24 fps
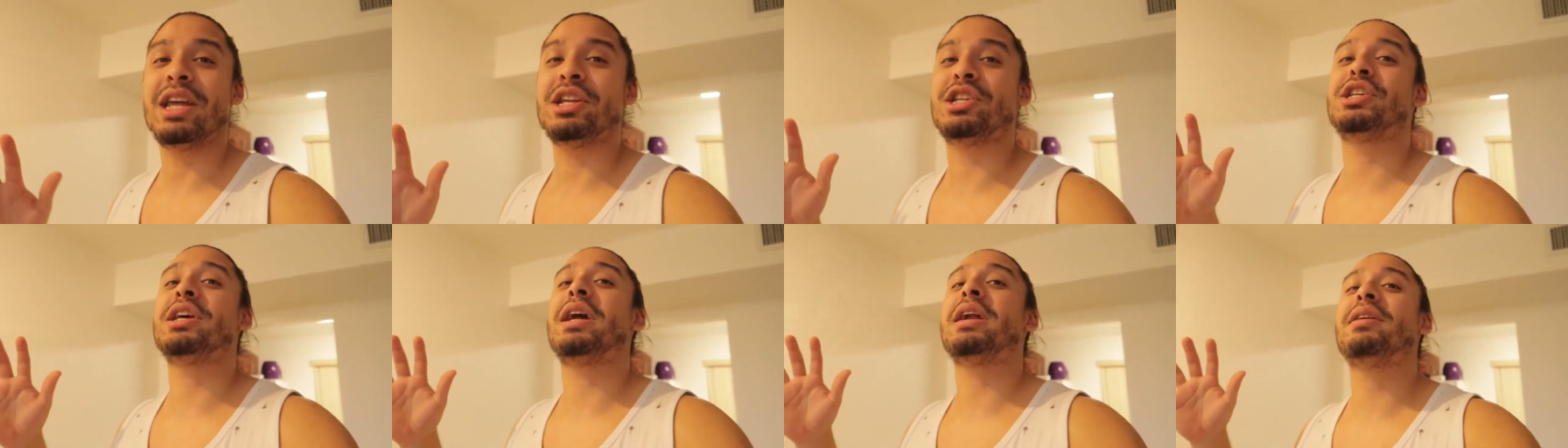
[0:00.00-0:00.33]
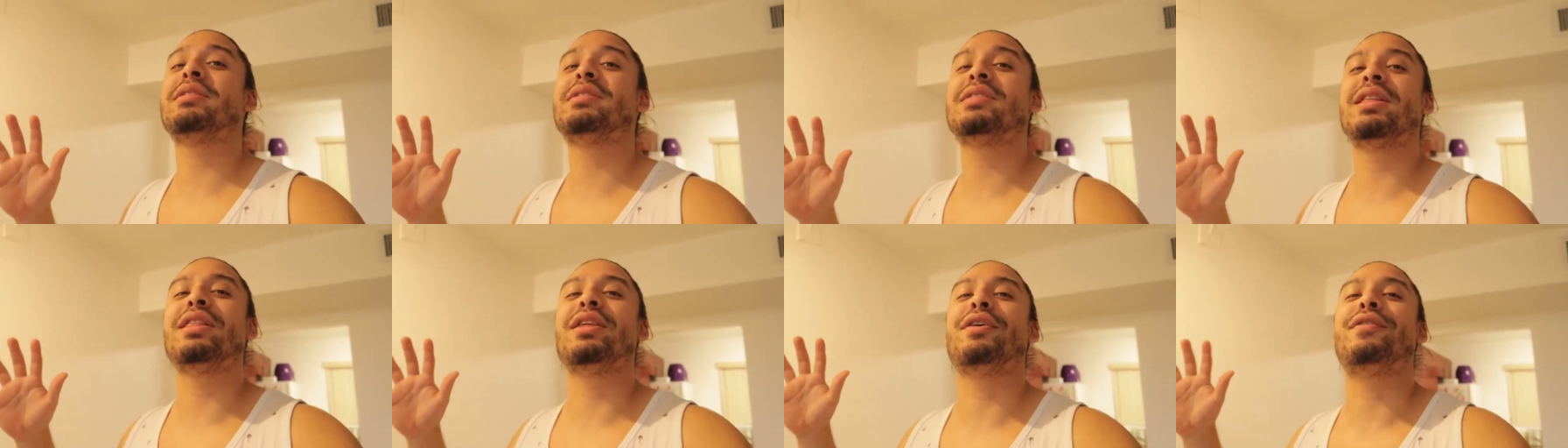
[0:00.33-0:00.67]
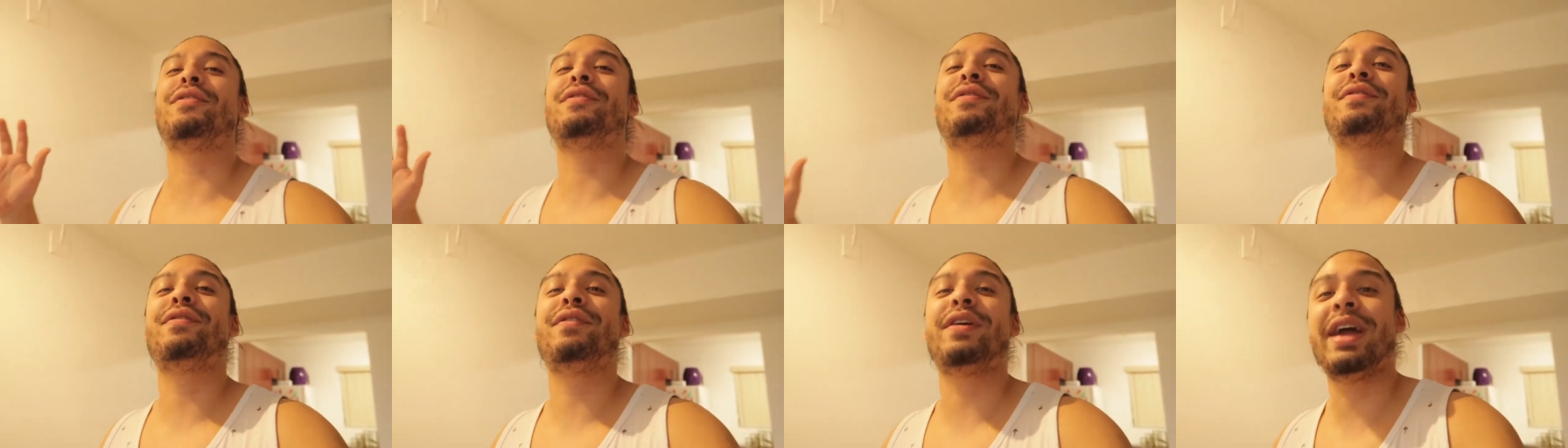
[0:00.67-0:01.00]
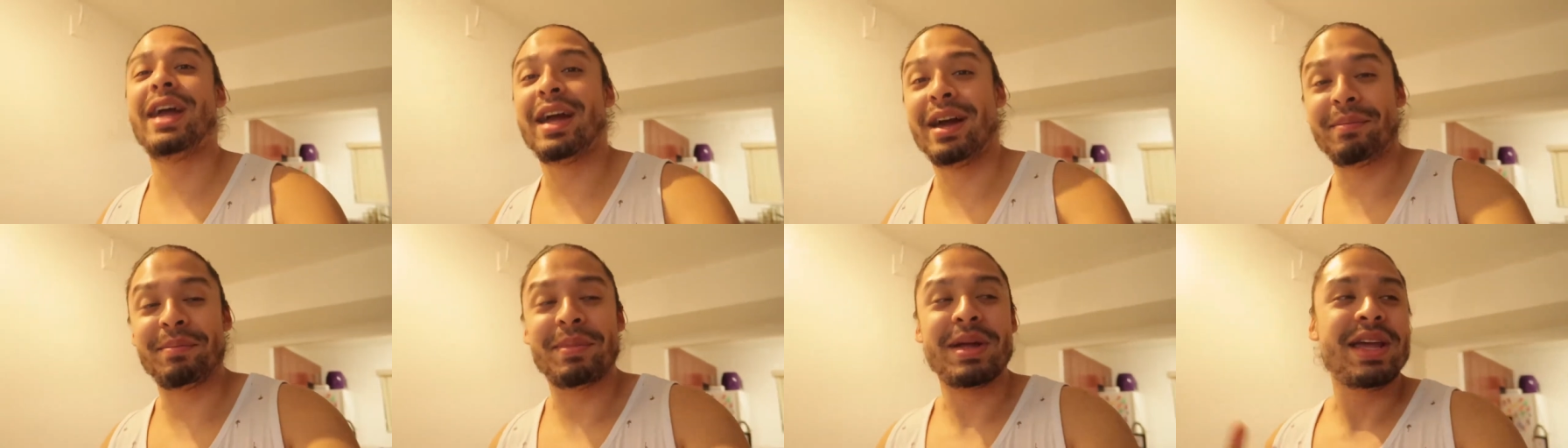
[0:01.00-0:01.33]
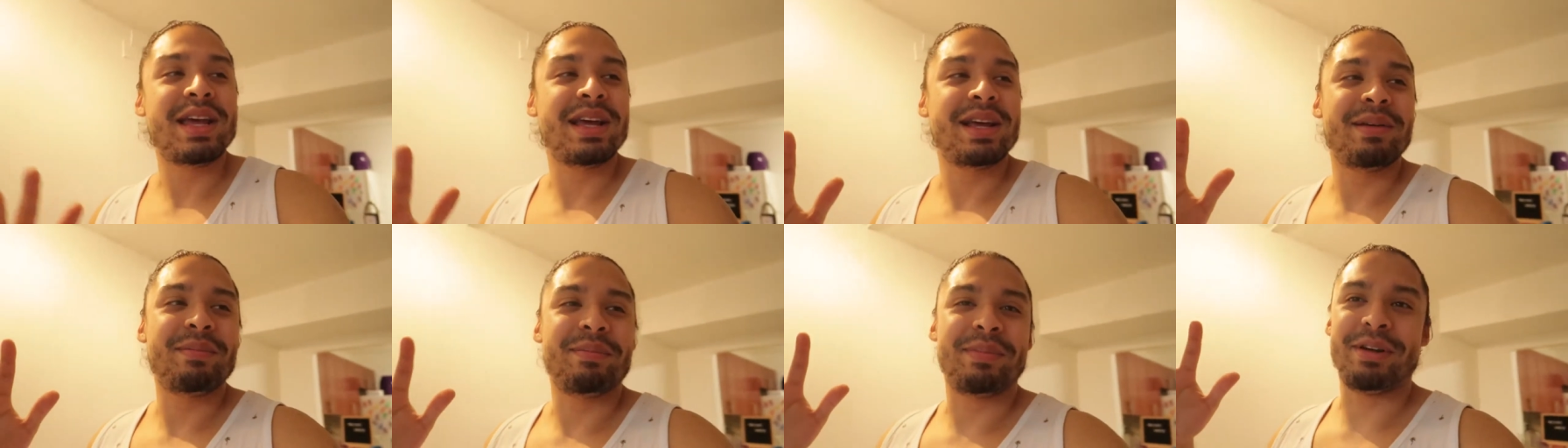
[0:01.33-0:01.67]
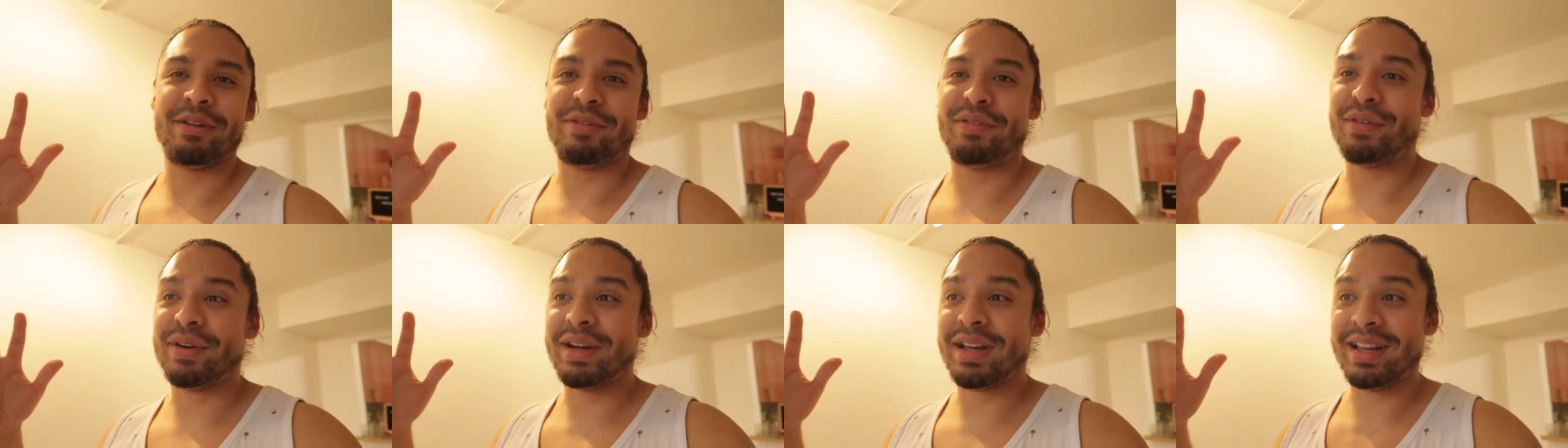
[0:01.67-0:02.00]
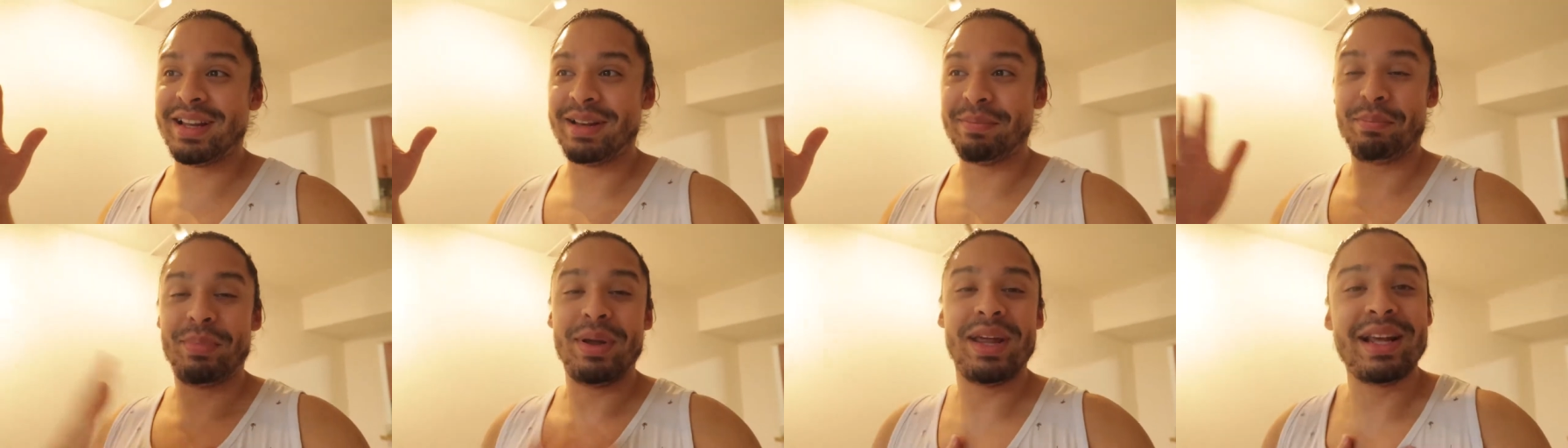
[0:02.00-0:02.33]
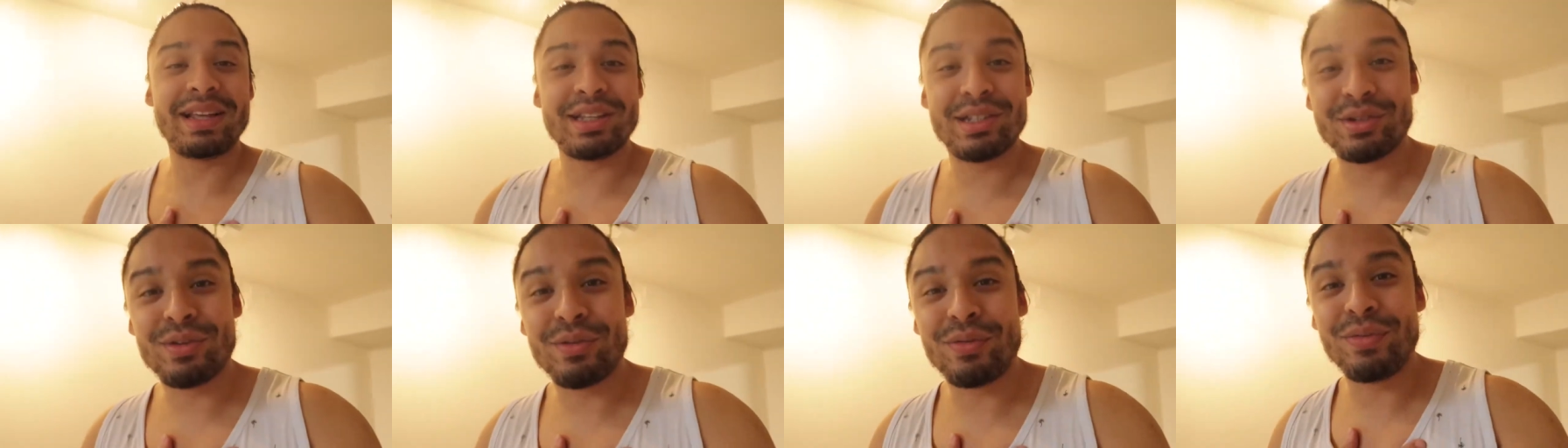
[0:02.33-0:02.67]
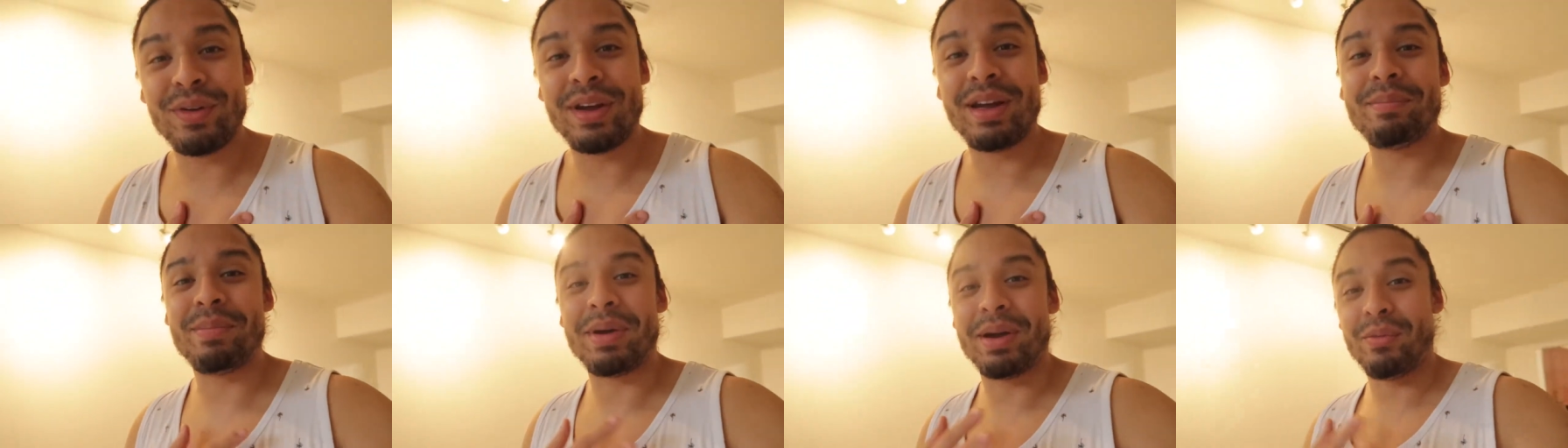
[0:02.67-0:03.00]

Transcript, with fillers: And shout out to the fam my fucking Pixel fam,